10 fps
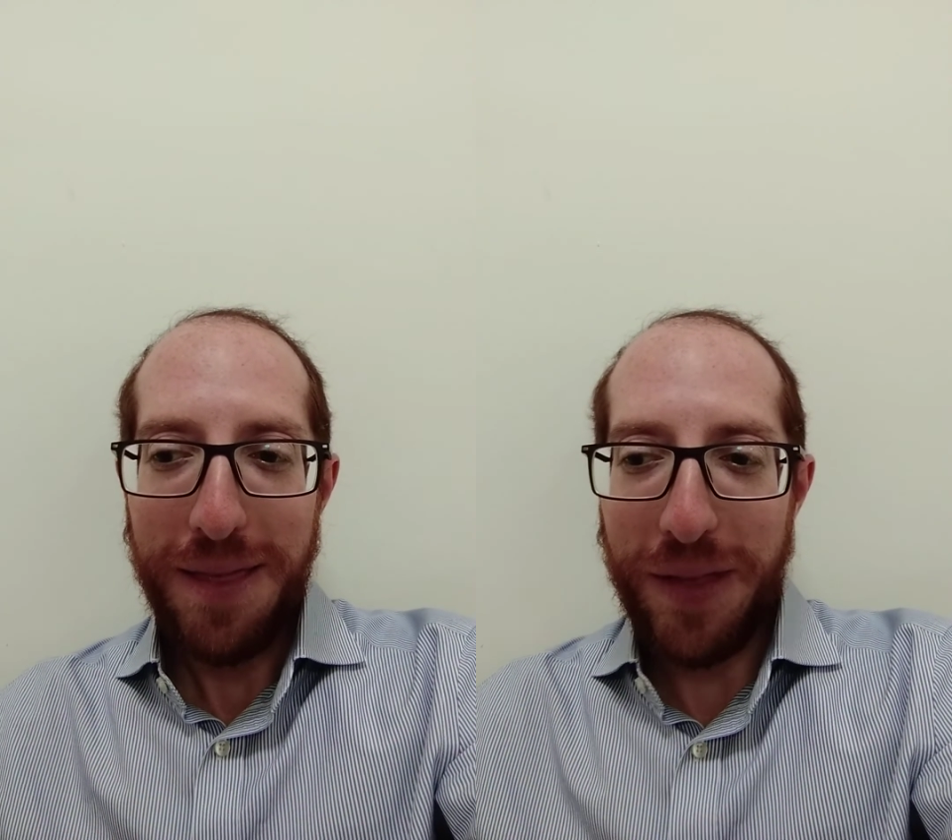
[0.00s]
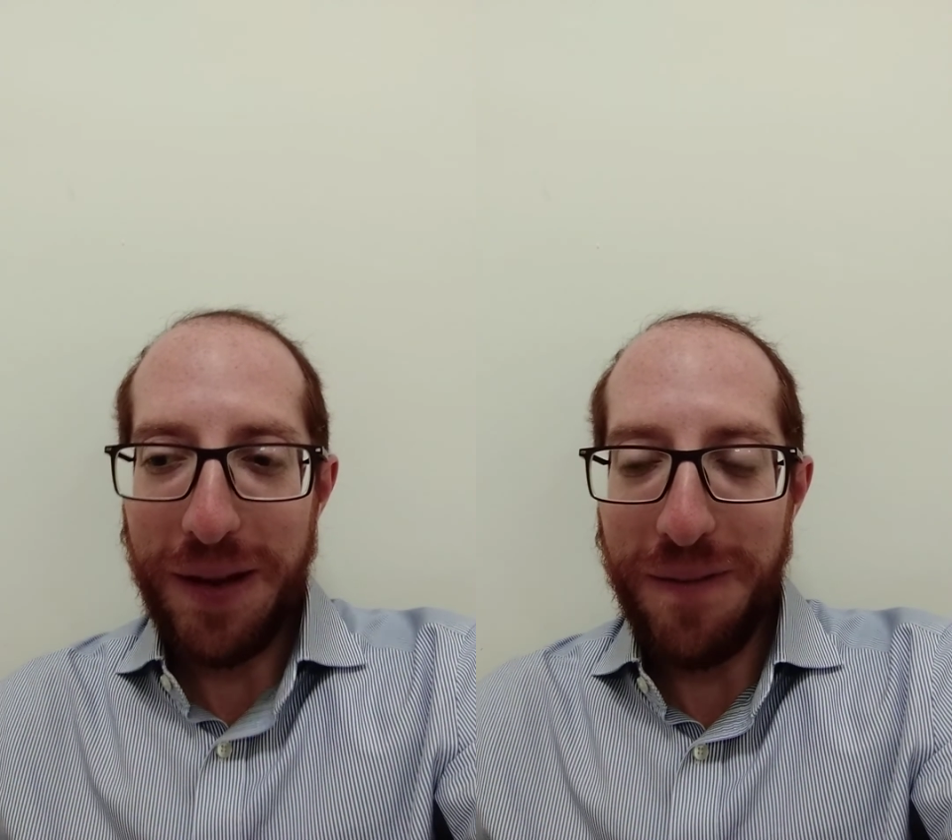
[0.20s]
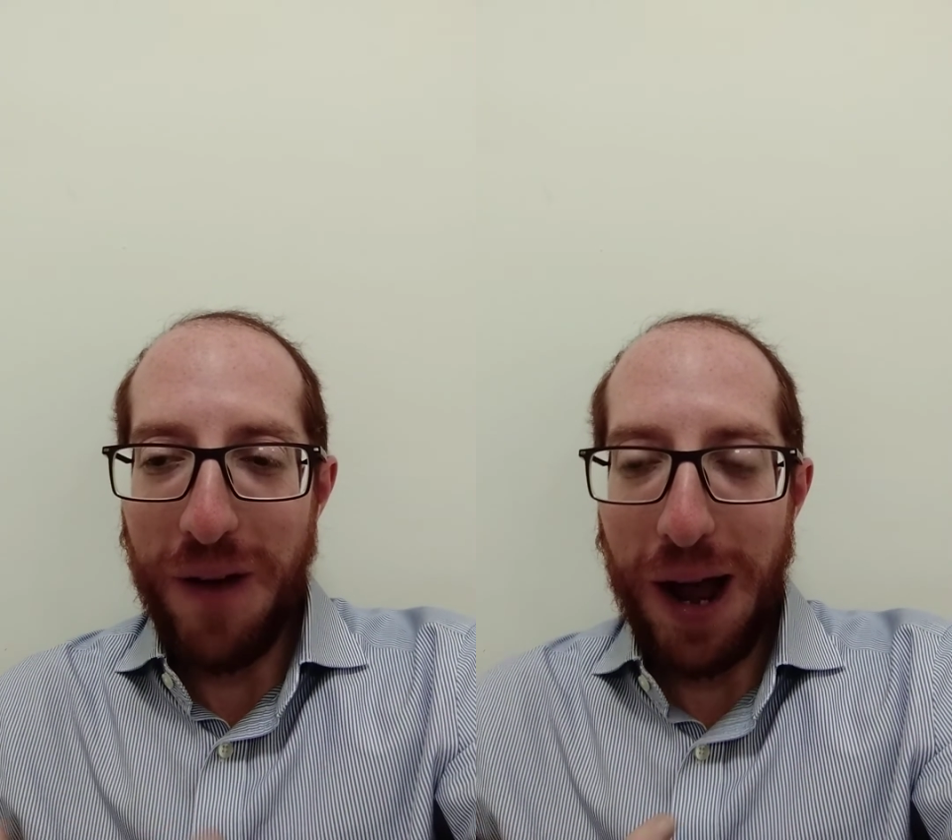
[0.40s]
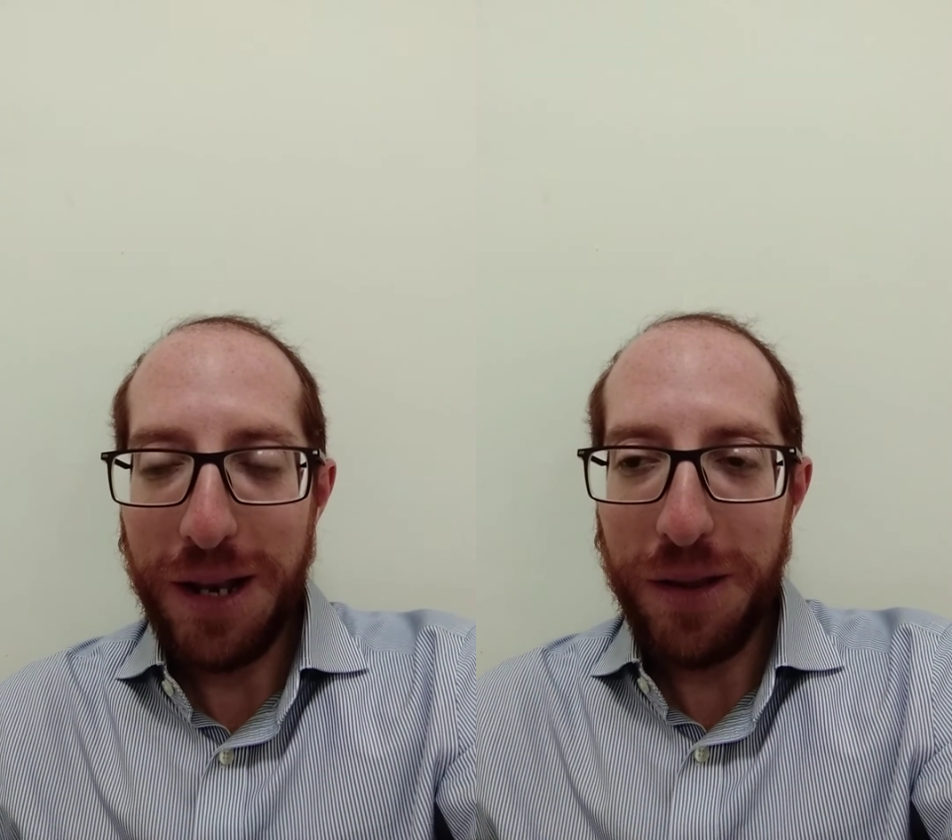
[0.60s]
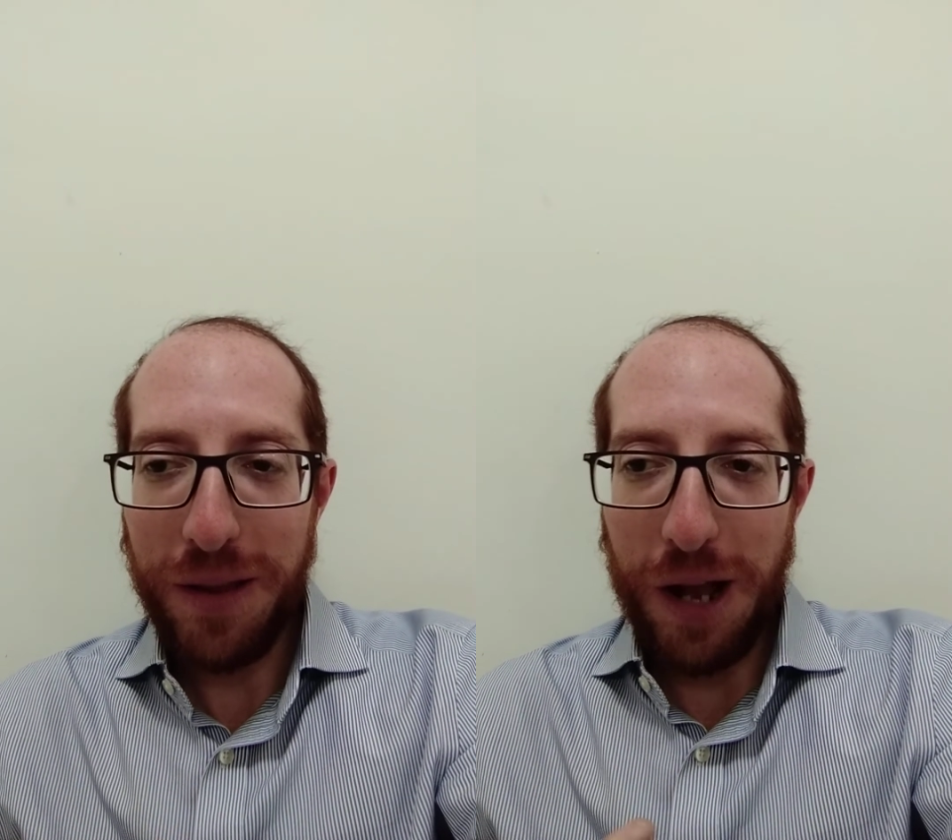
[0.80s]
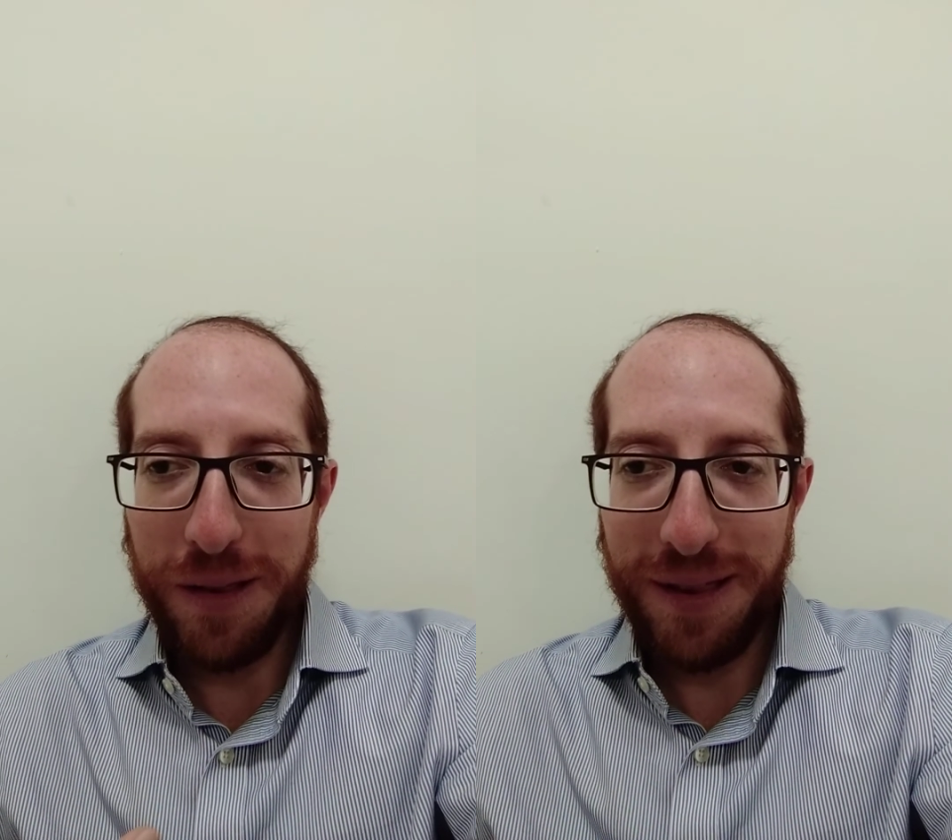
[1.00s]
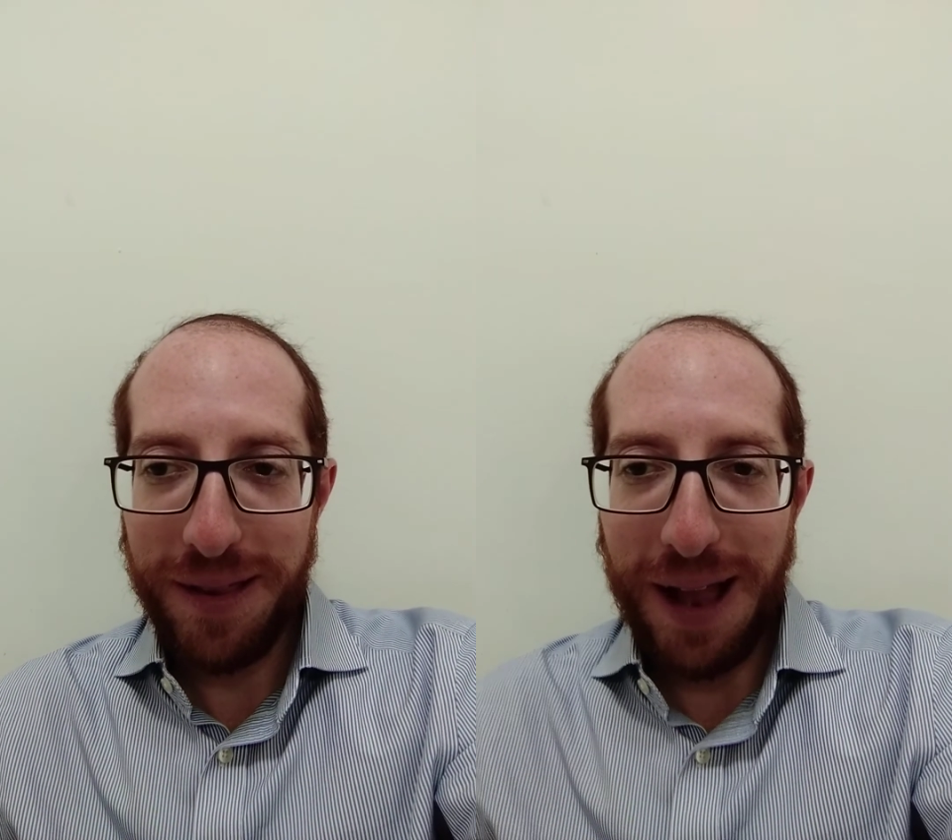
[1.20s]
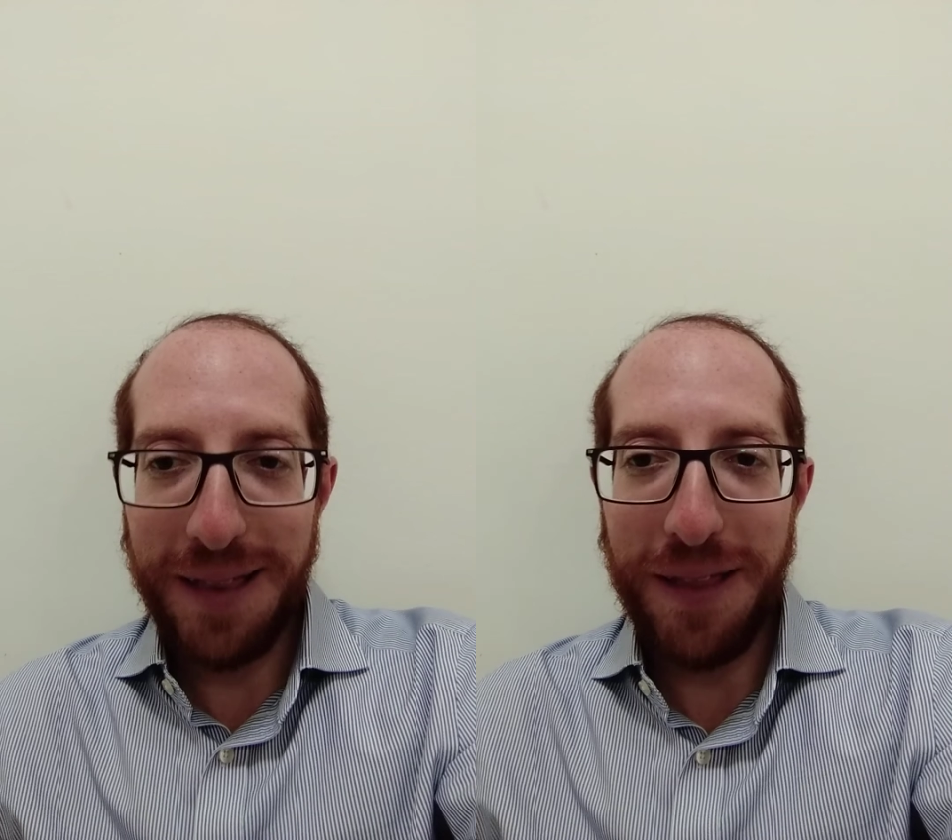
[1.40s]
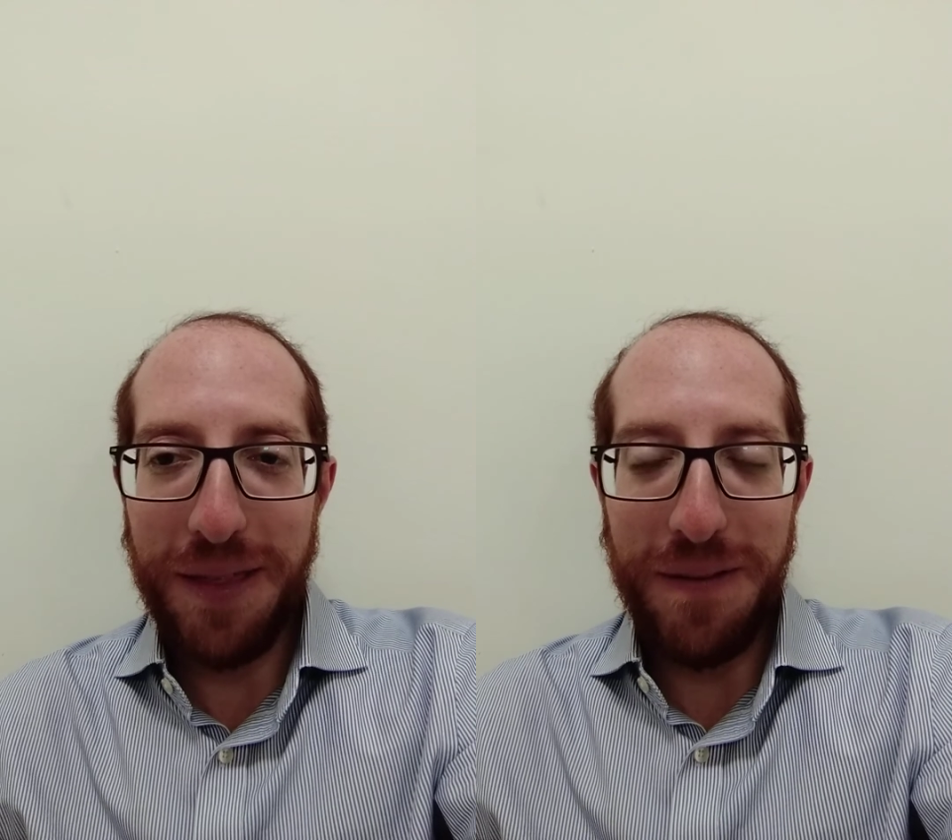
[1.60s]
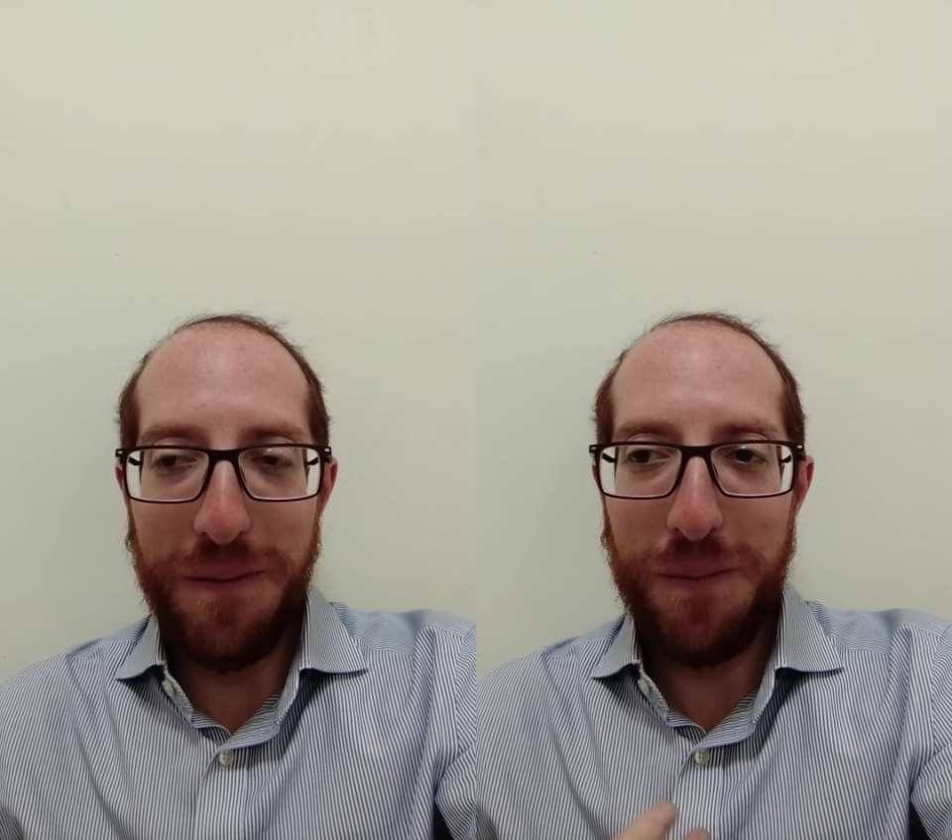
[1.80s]
that they value, they understand,
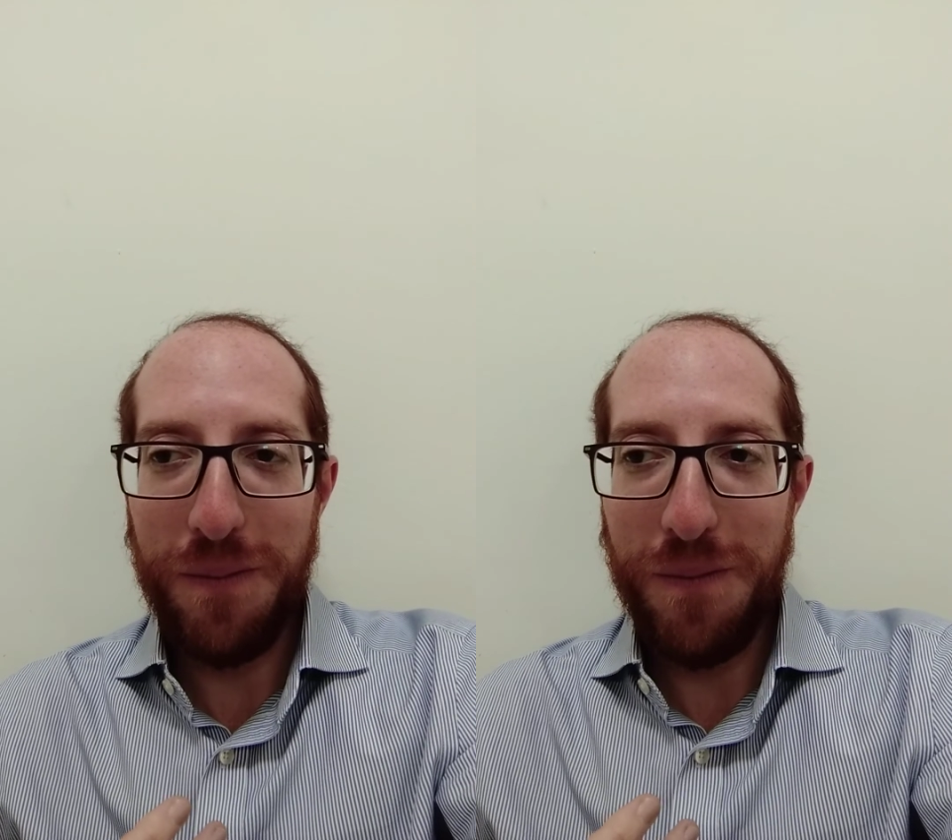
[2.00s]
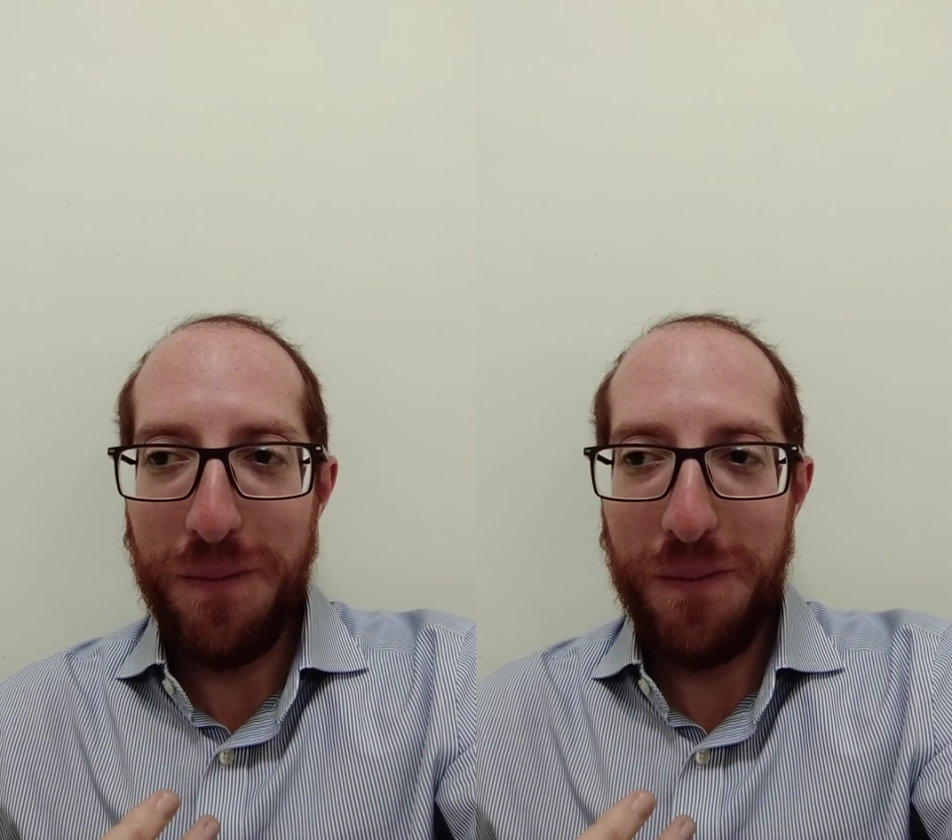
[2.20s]
and